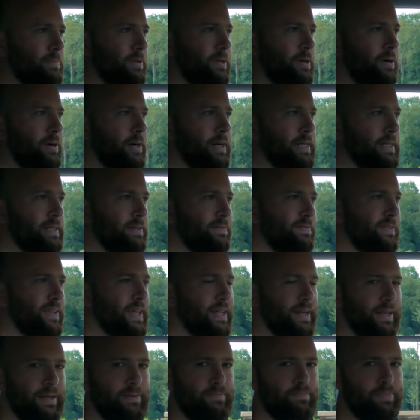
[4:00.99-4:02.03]
kind of
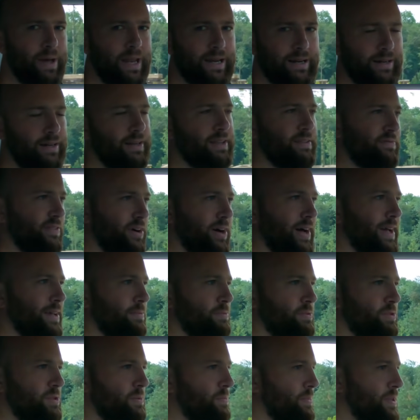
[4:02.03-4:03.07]
getting Bentley
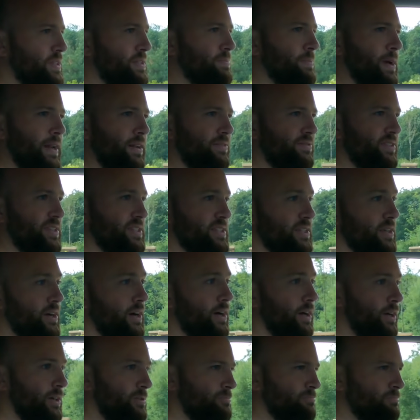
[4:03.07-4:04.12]
vibes from the smell of this
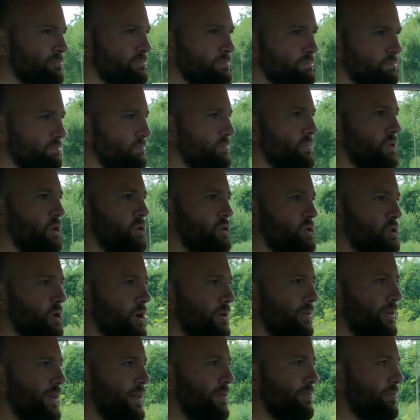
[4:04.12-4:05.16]
car. Not sure
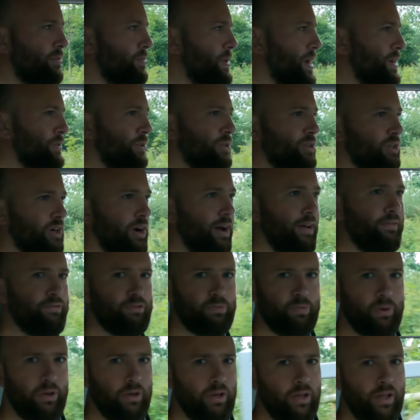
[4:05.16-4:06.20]
I'll get them from how it drives,
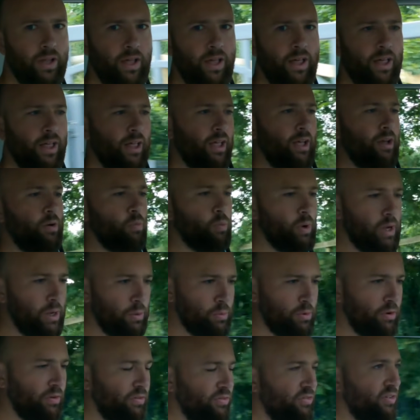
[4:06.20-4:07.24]
but we
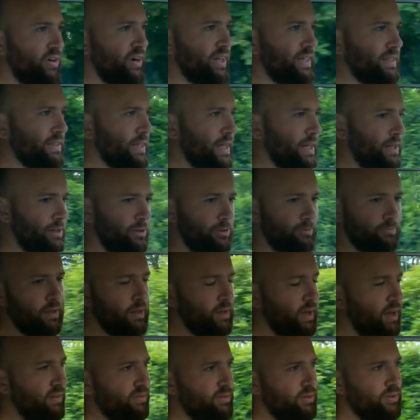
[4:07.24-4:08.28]
will find out.
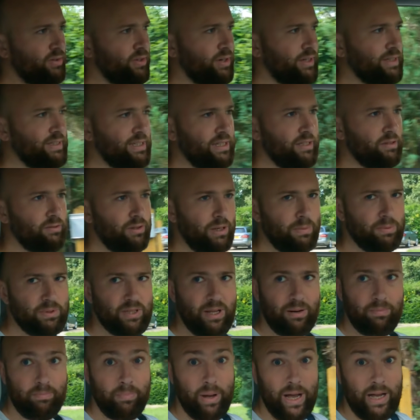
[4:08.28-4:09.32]
I've got
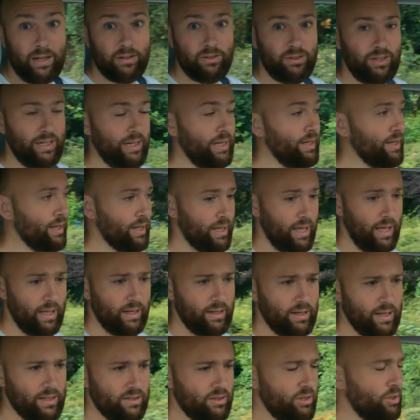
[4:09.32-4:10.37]
93% battery,
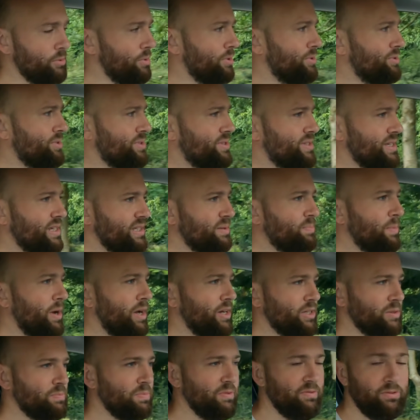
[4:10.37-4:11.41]
and that's 206
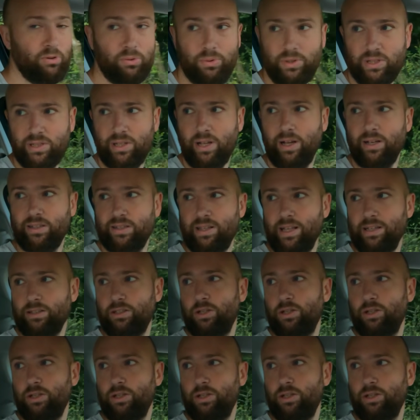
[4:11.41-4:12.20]
miles before we start. So that